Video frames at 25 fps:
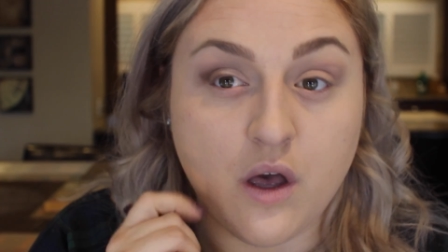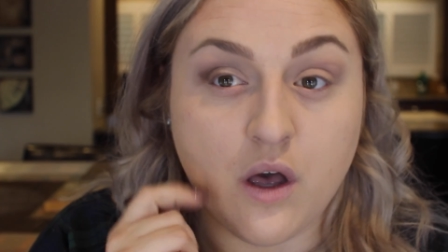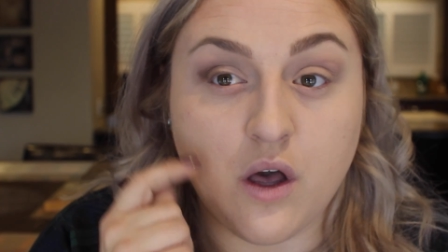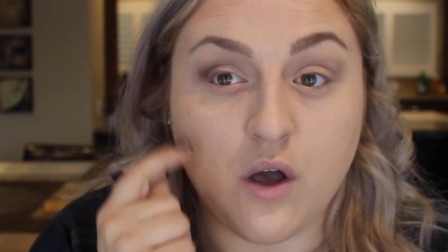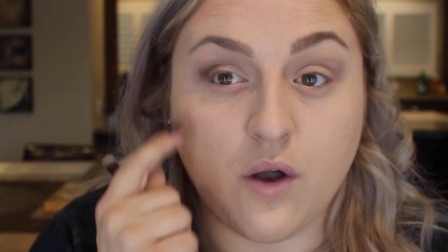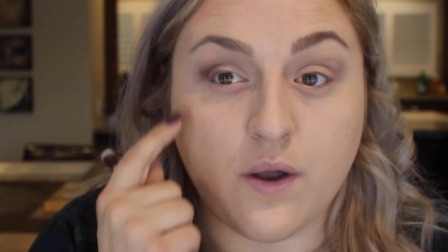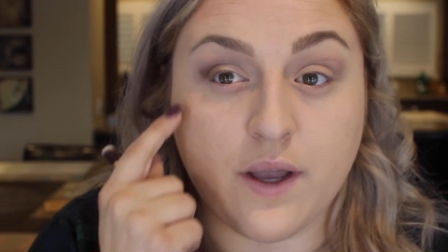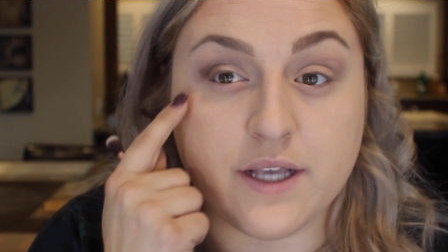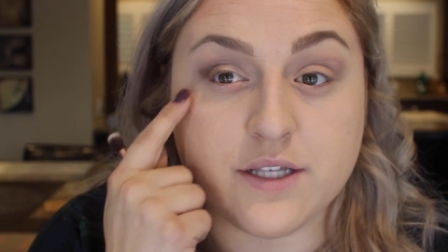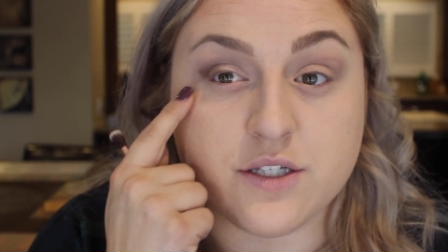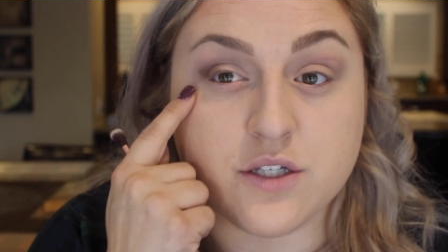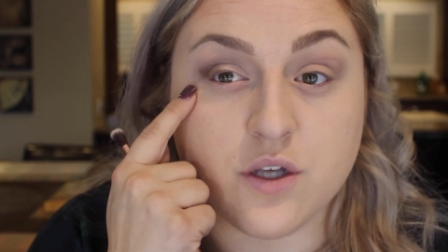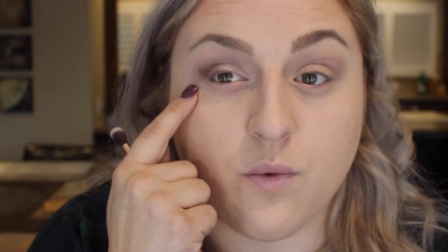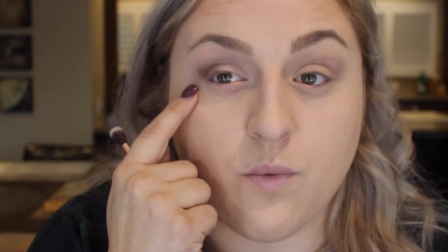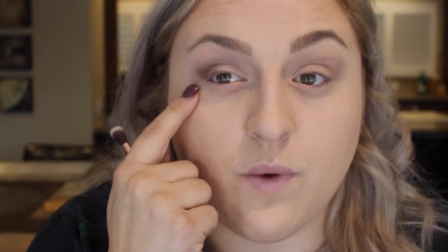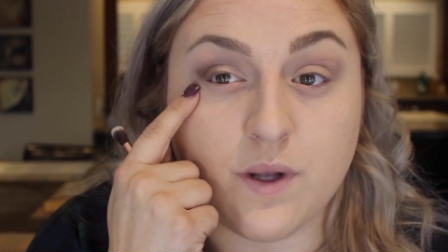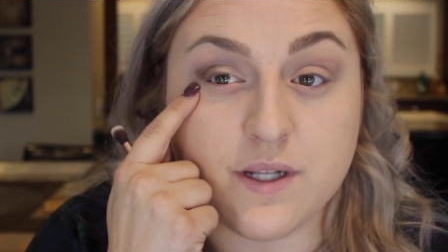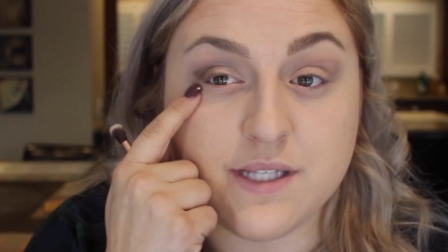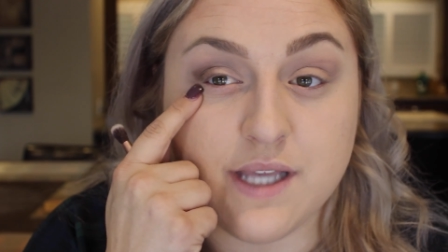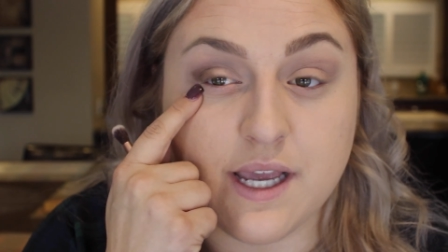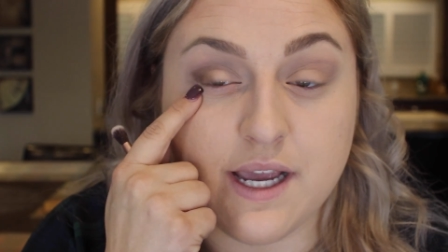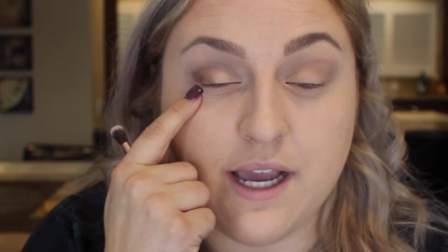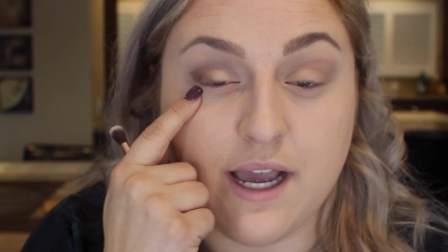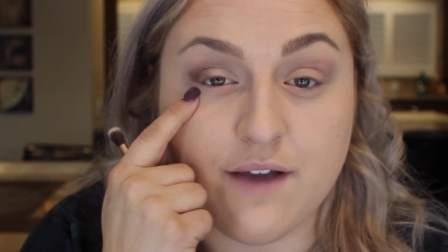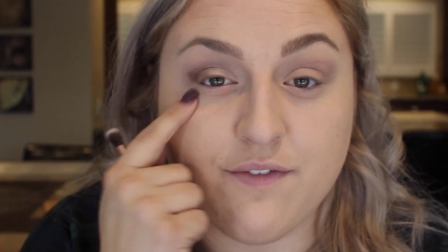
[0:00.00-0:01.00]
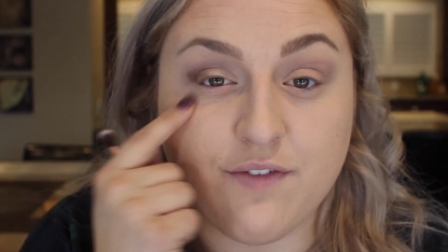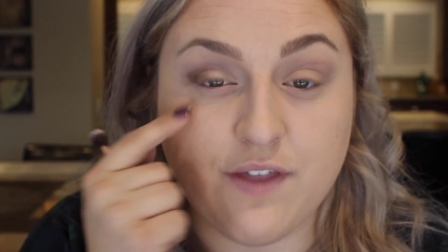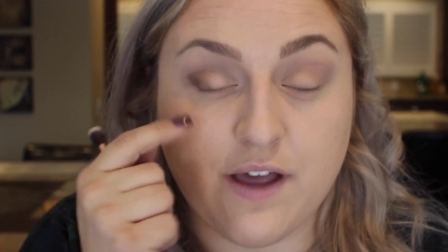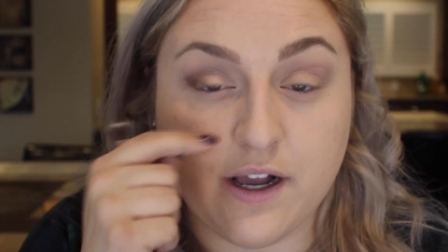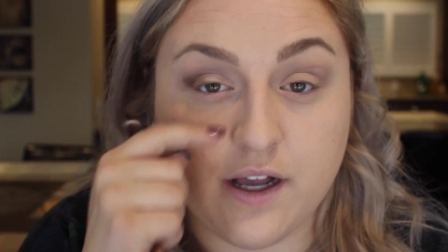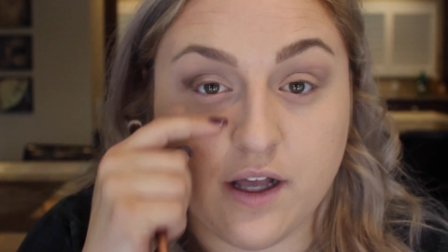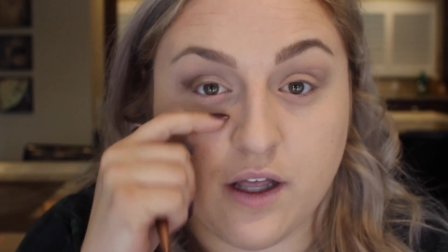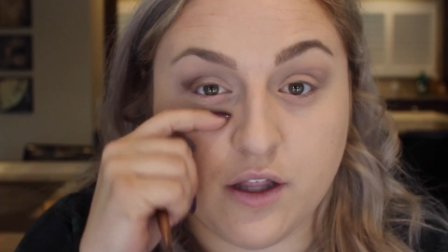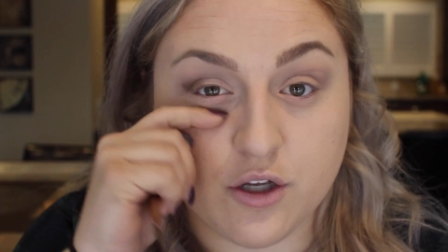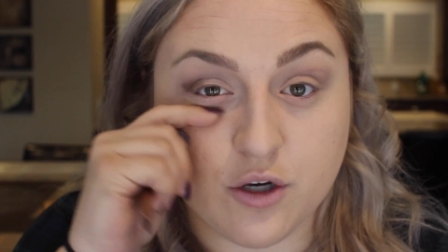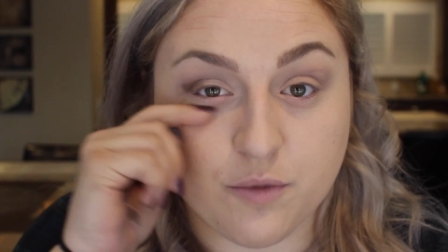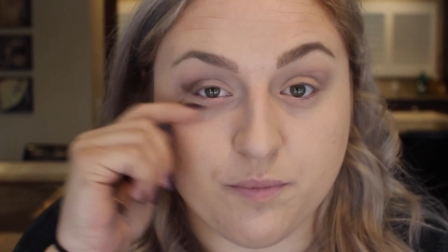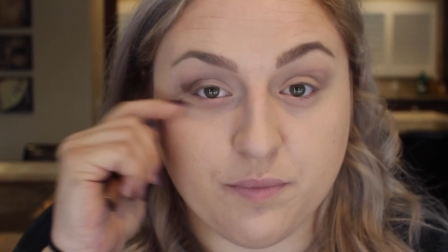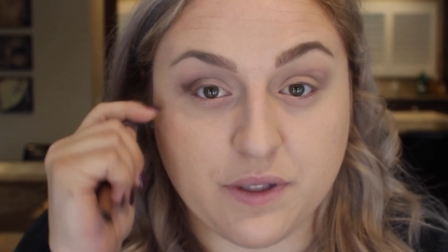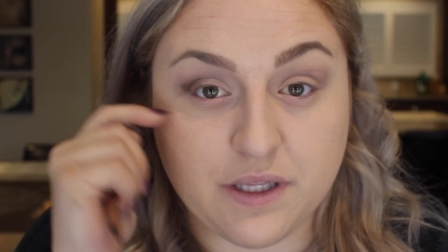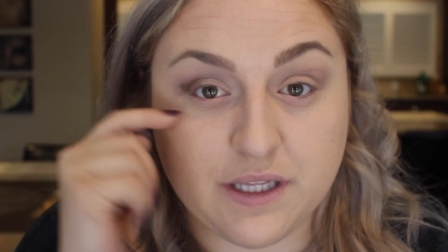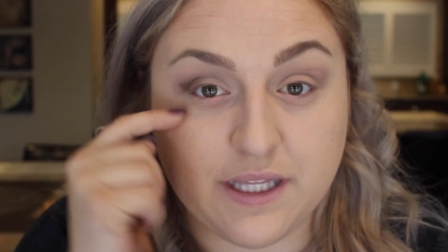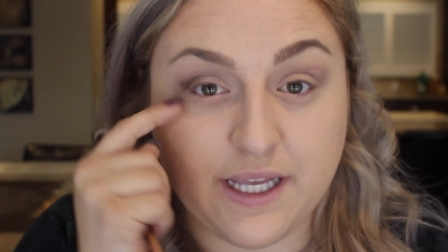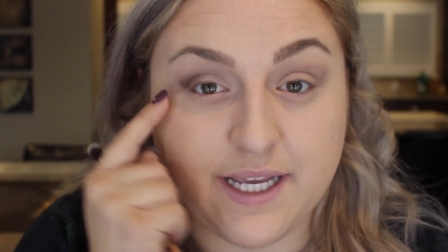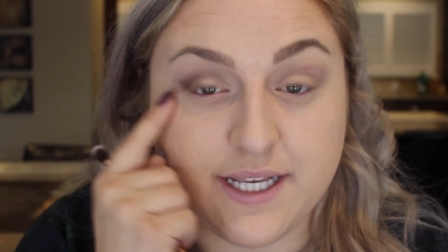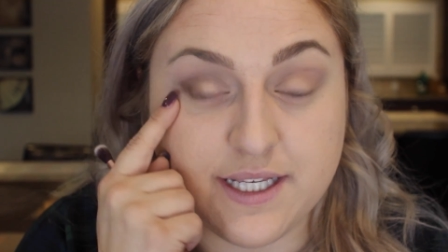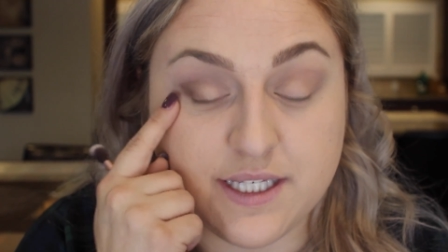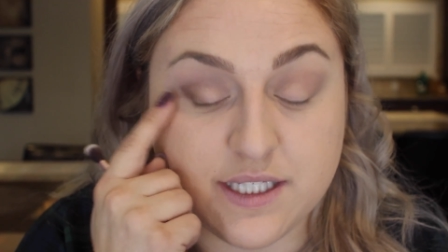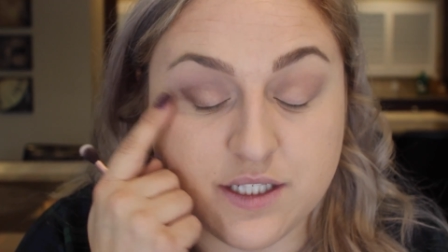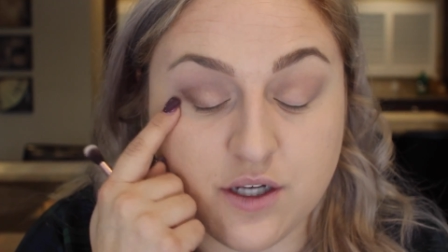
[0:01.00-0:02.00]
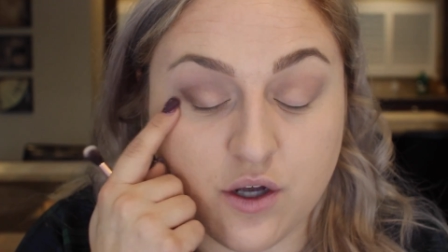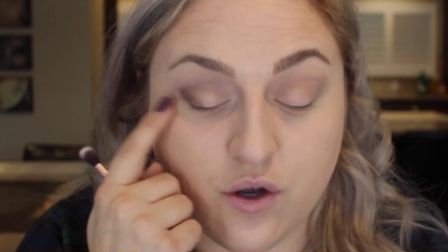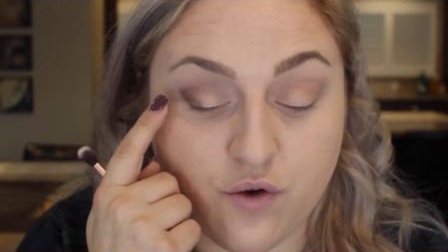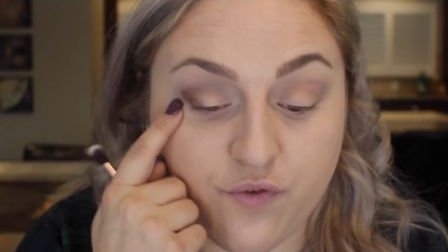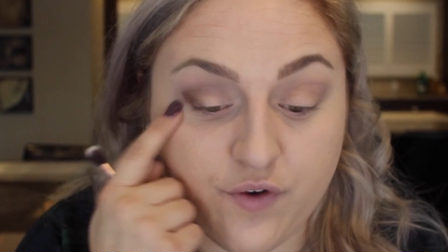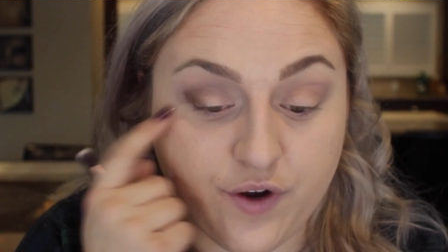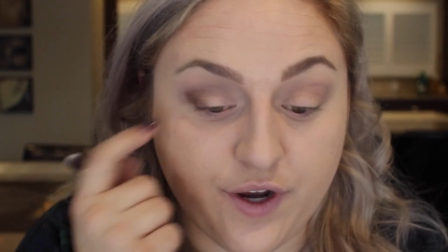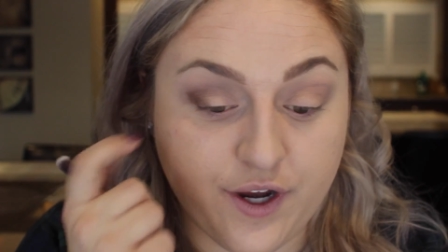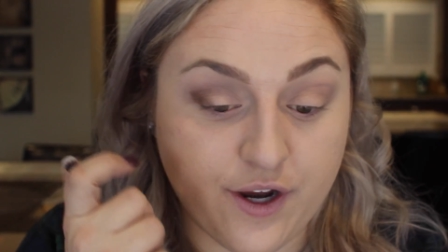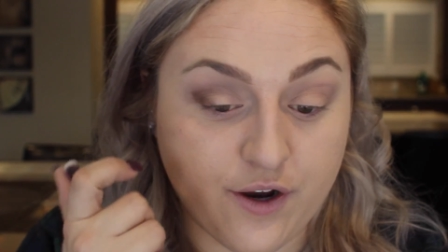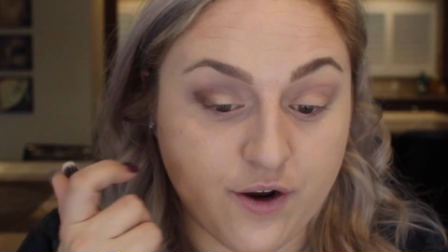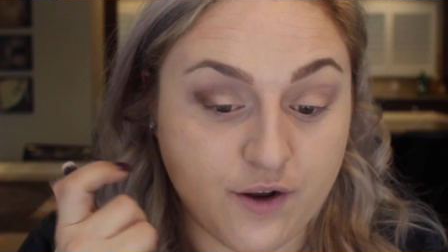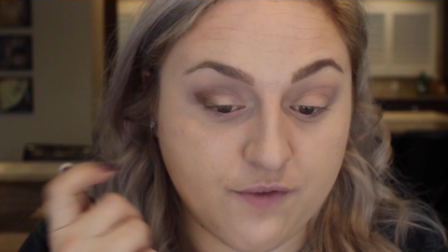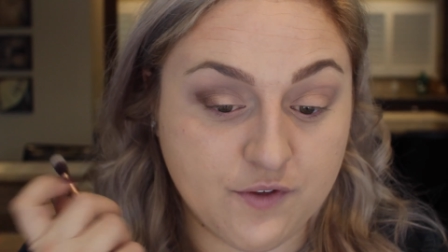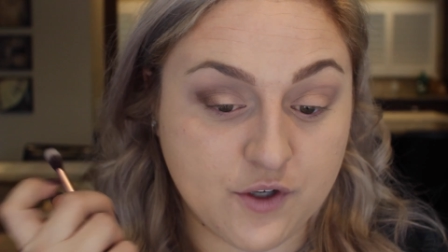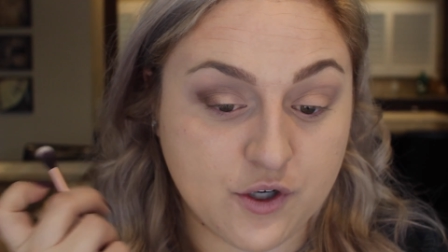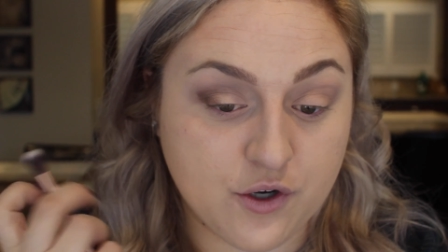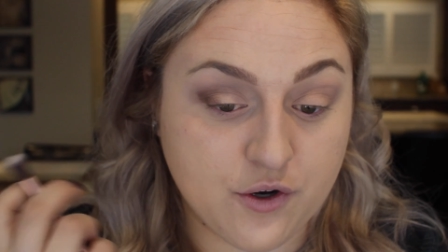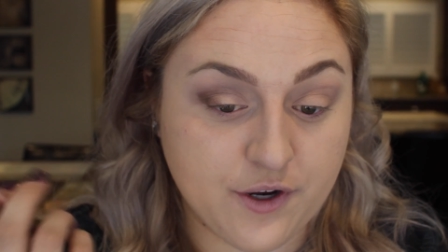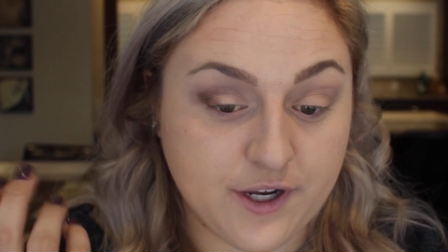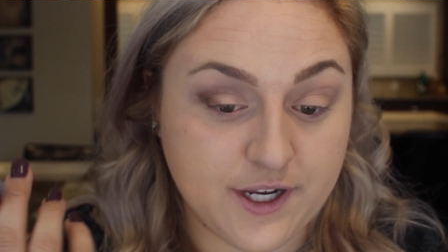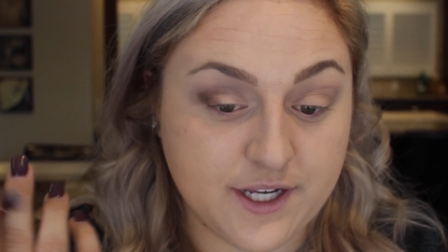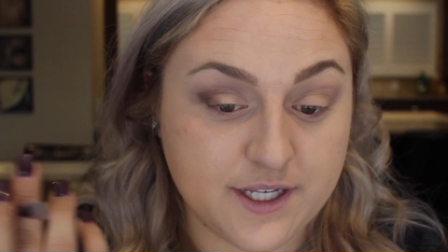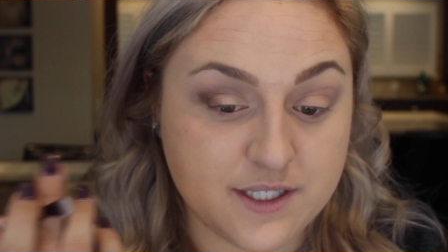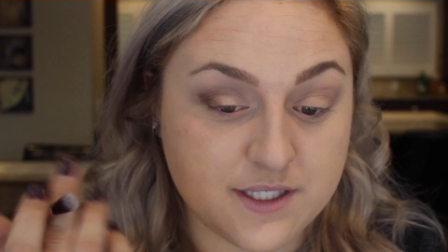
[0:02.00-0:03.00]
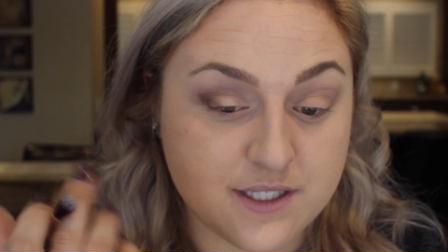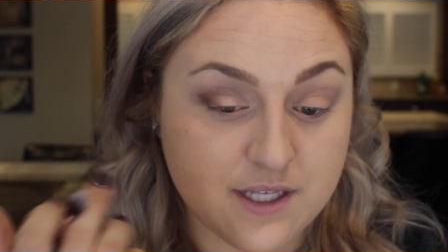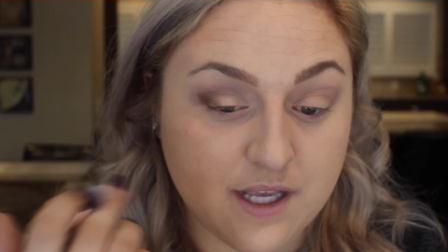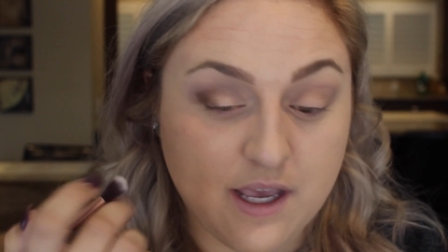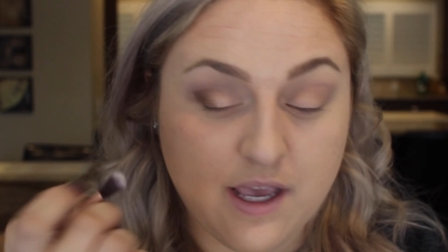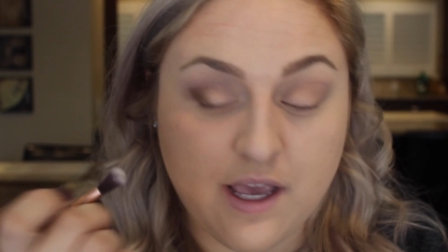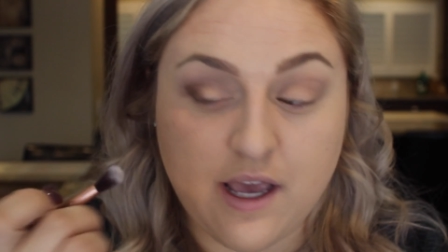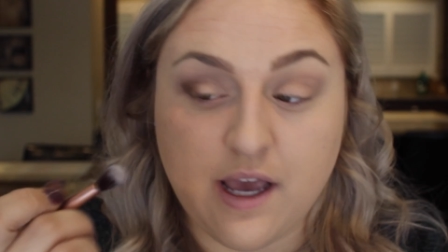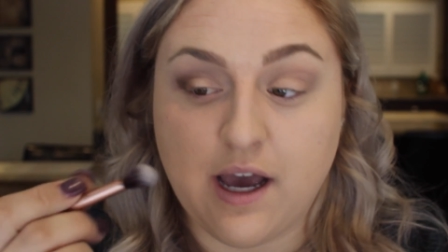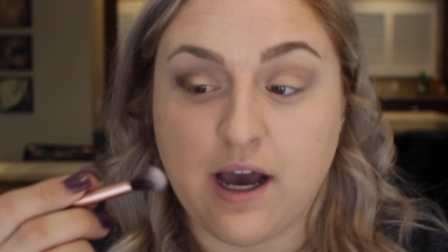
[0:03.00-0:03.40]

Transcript: Okay, so once I have that color placed over here in the crease,